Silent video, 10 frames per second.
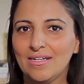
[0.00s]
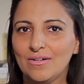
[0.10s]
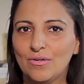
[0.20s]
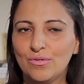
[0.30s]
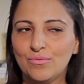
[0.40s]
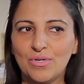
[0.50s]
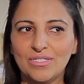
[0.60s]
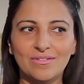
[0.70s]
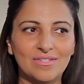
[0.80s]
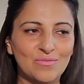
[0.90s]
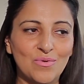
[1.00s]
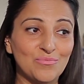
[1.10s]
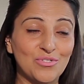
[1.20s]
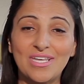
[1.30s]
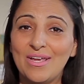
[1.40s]
Or one, as one
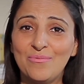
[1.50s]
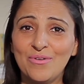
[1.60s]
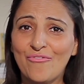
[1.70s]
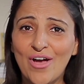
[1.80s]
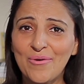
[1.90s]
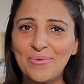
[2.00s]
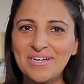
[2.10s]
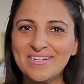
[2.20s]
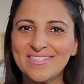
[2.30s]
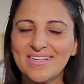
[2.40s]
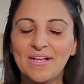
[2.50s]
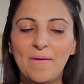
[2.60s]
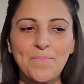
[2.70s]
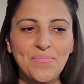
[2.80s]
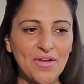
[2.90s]
would say, with fireworks?
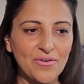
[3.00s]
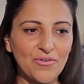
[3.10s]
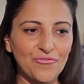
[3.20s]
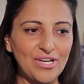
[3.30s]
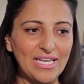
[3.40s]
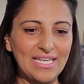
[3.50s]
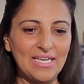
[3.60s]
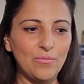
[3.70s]
No, not really.